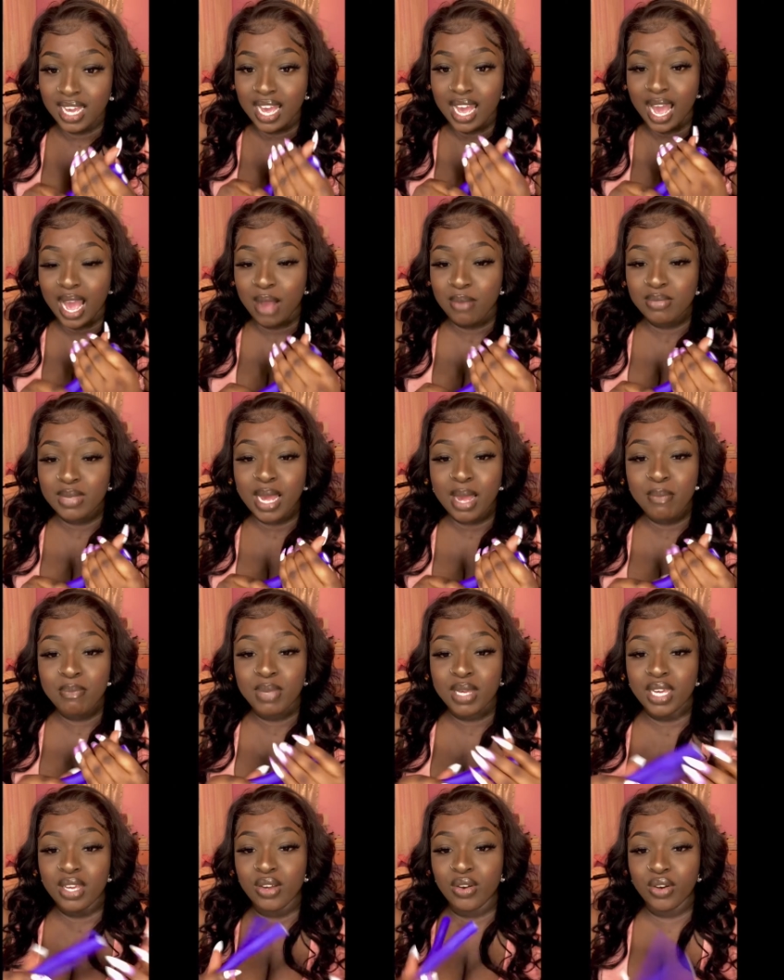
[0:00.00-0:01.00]
I'm not
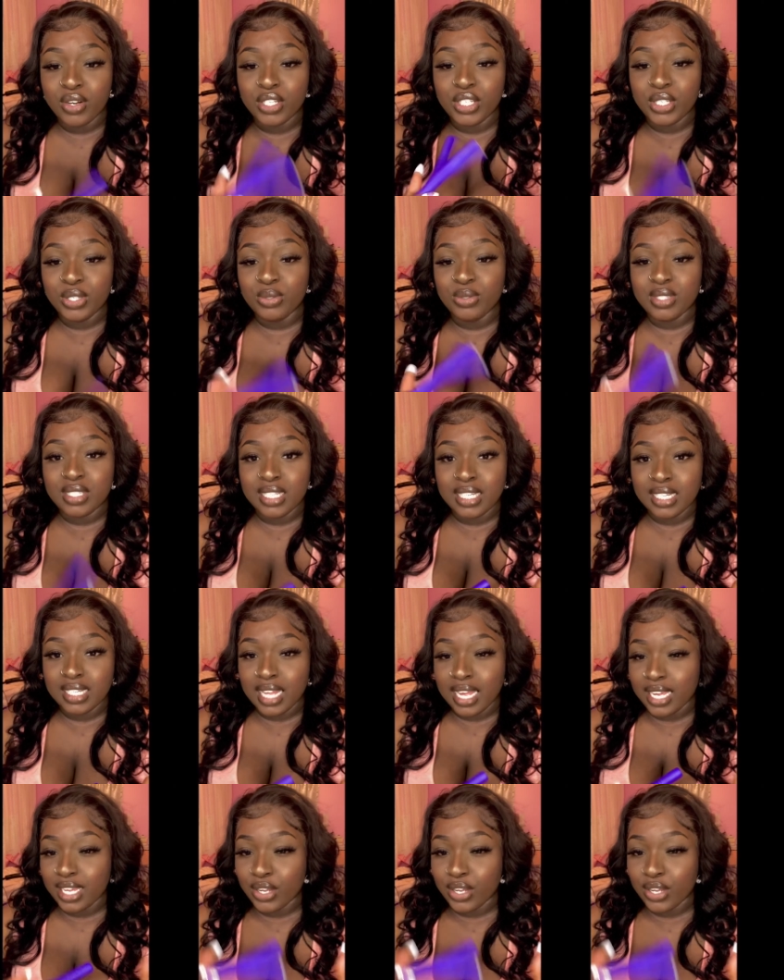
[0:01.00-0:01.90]
big on using like